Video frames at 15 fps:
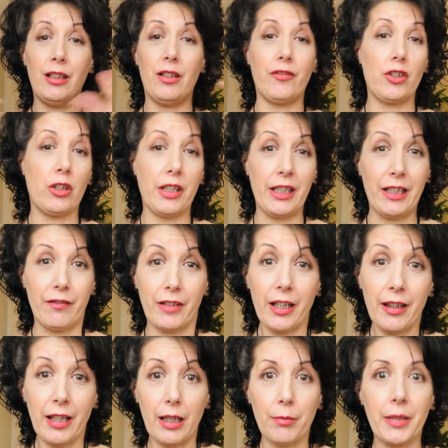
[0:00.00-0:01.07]
tried
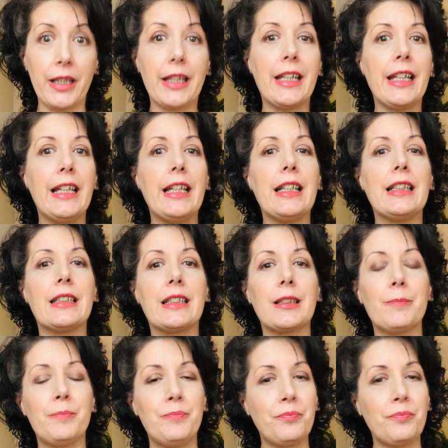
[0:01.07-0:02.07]
everything, but these